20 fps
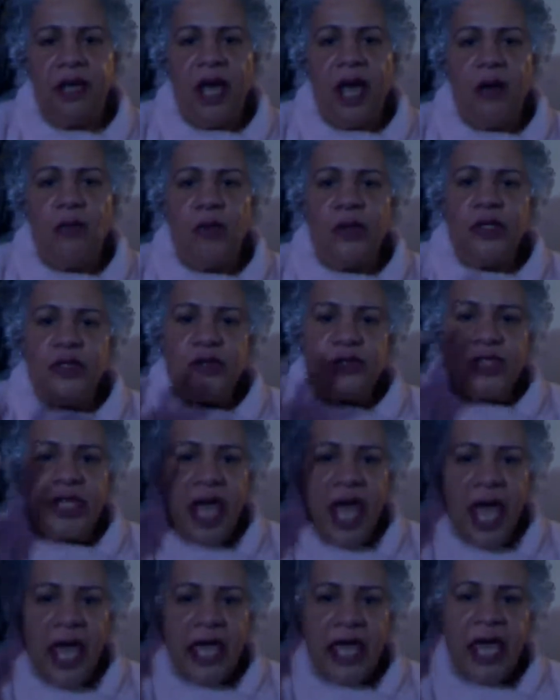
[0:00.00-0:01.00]
And when you
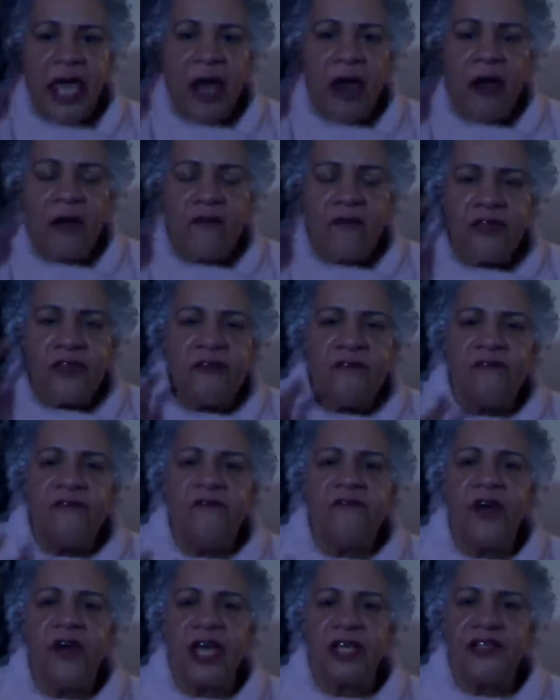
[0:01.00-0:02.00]
take care of the
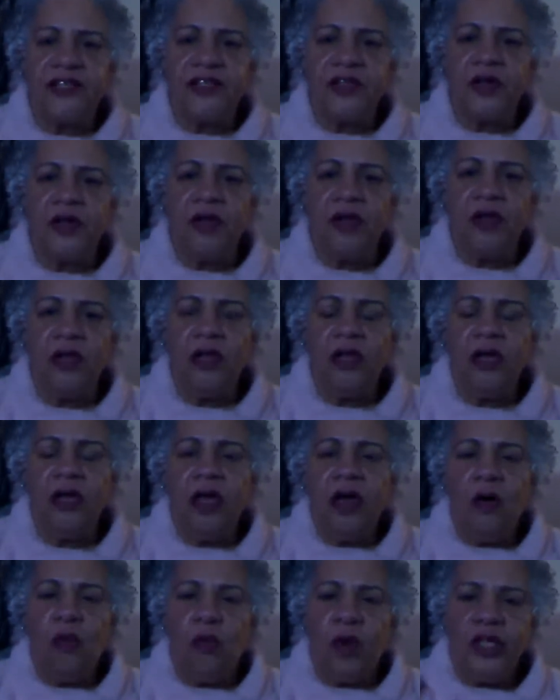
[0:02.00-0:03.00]
vessel,
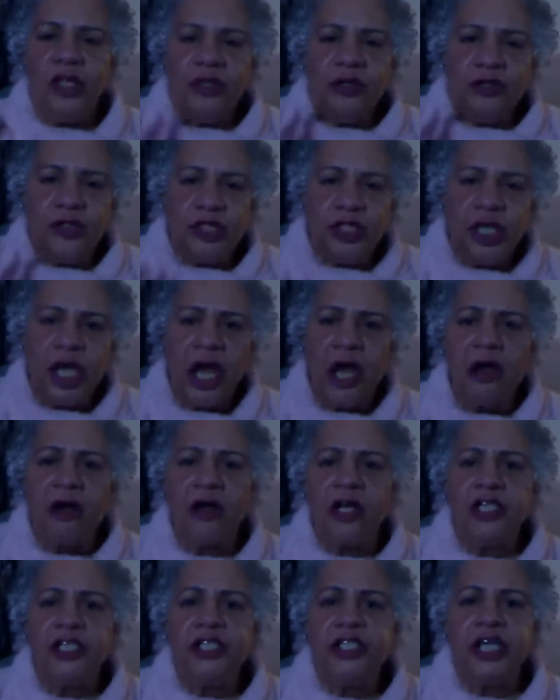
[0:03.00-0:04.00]
when you
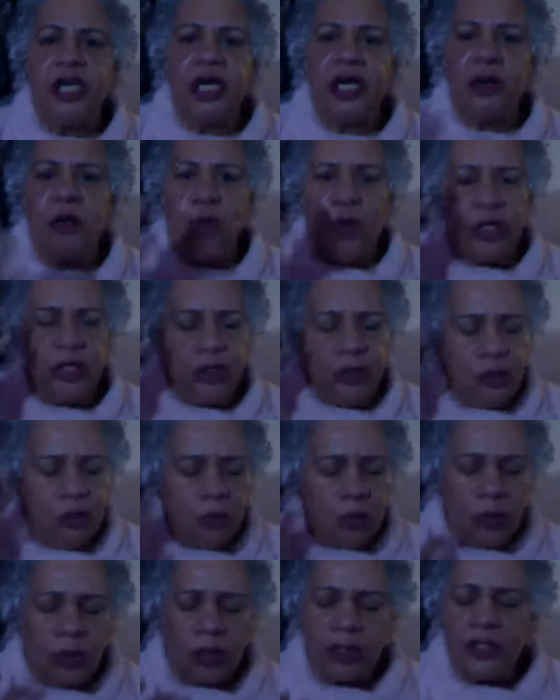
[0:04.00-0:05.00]
cherish it, when you
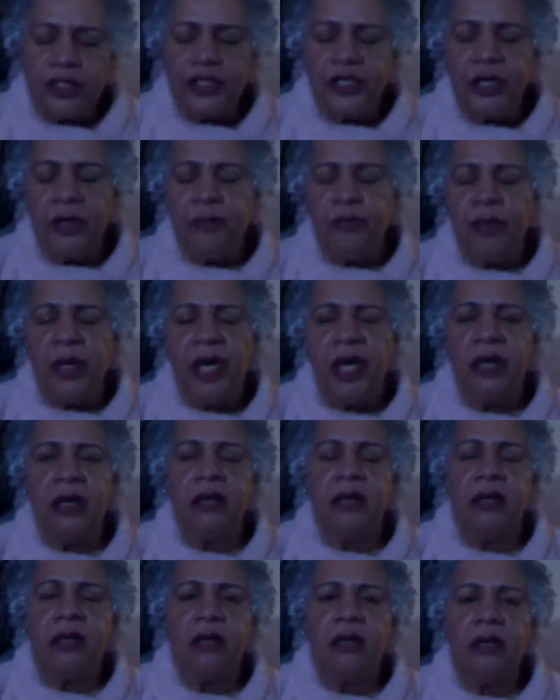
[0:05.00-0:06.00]
worship it,
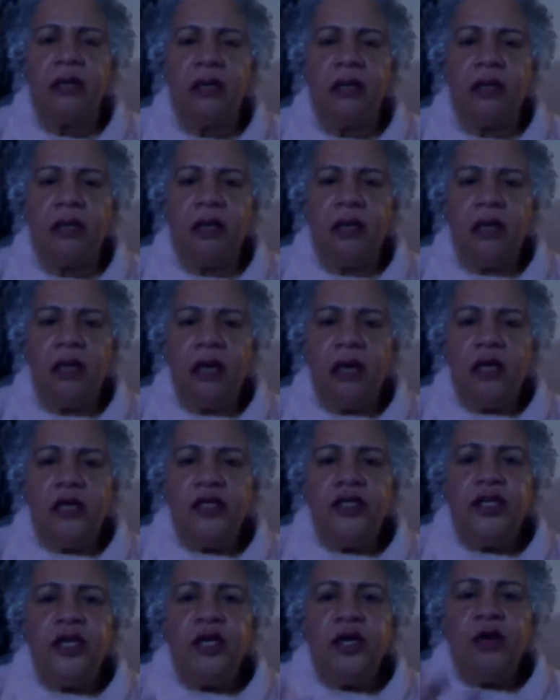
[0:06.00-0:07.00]

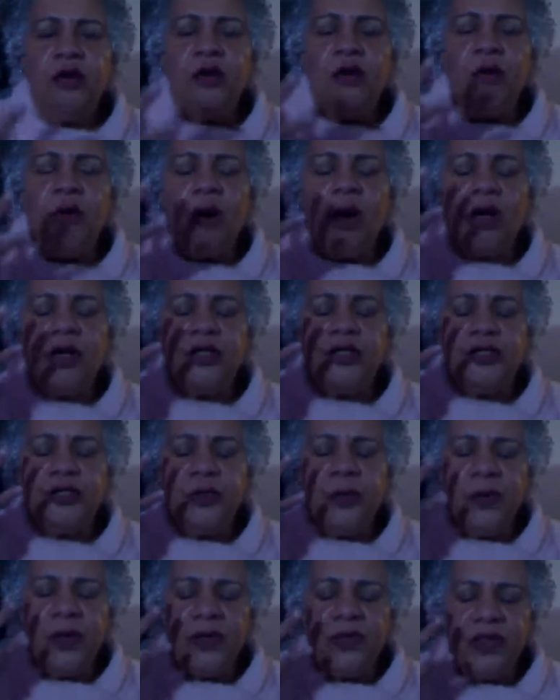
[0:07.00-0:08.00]
you are
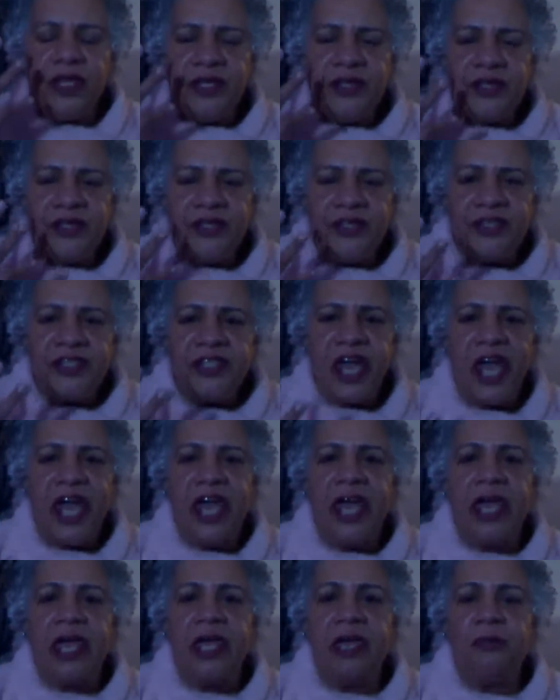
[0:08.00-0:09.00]
doing the
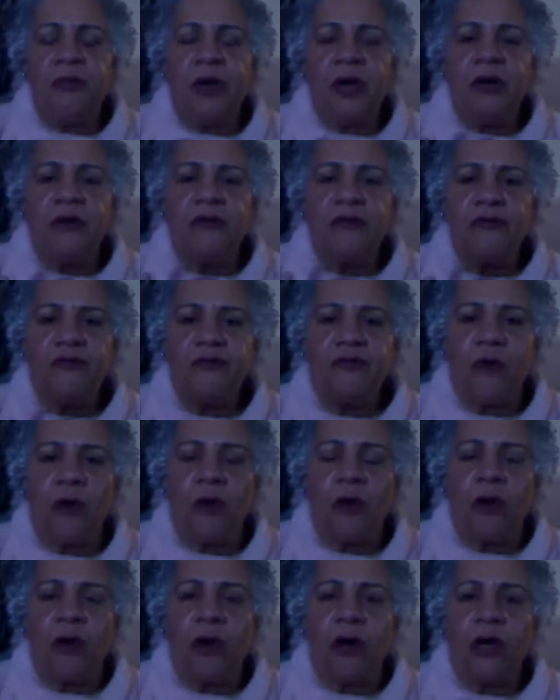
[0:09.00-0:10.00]
same
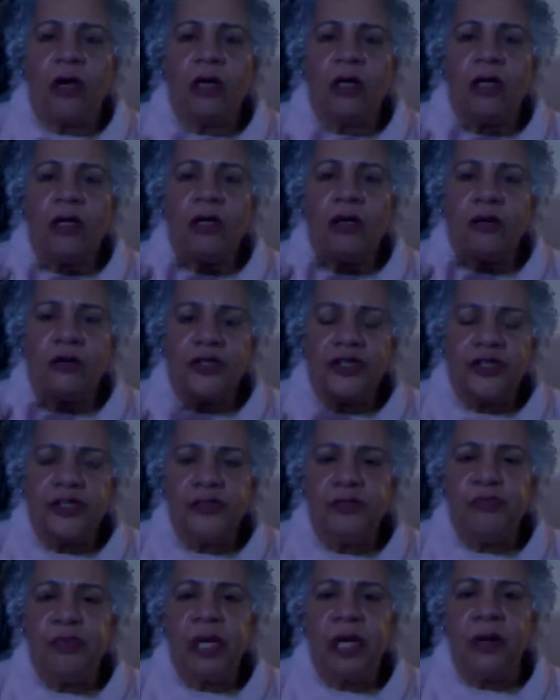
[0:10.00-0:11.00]
for your
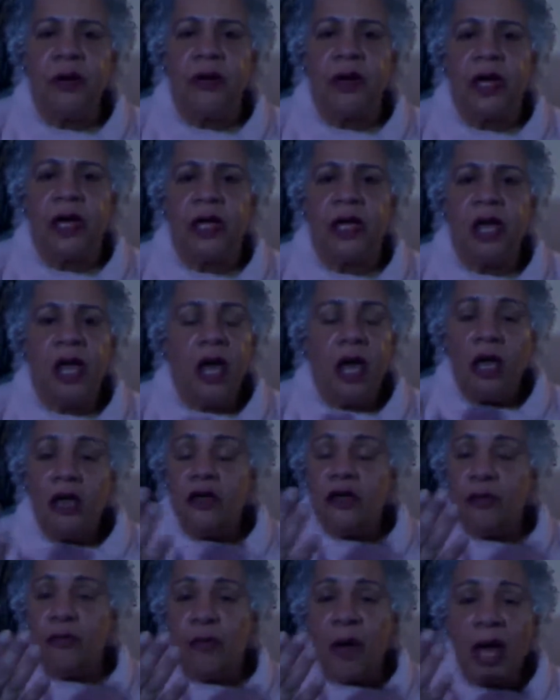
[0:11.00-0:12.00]
spirit.
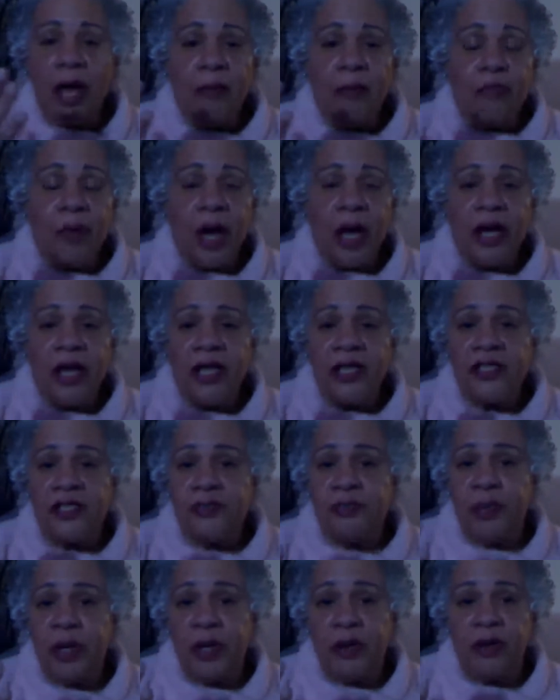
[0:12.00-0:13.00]
Your mind, body, and
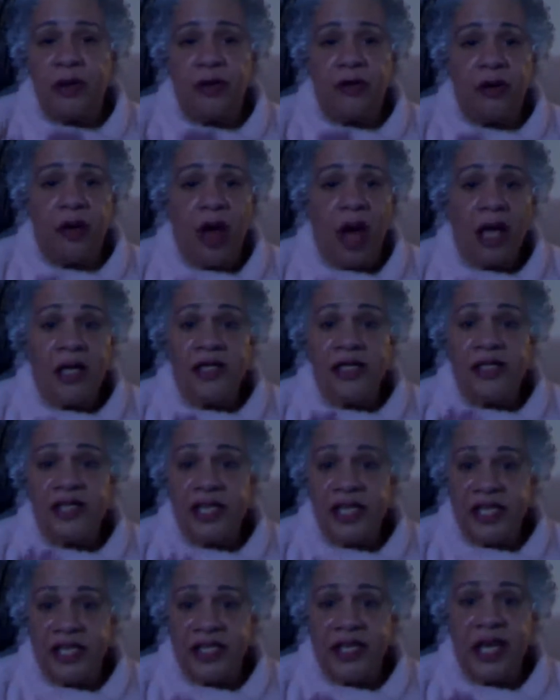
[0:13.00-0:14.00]
spirit are not
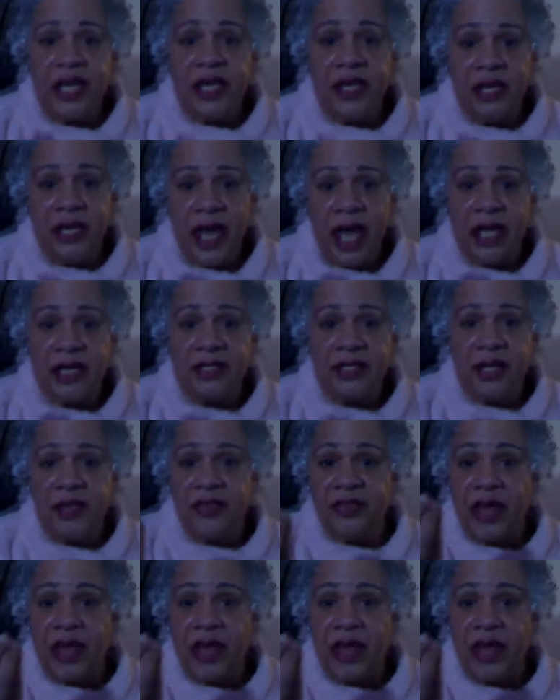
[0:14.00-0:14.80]
disconnected.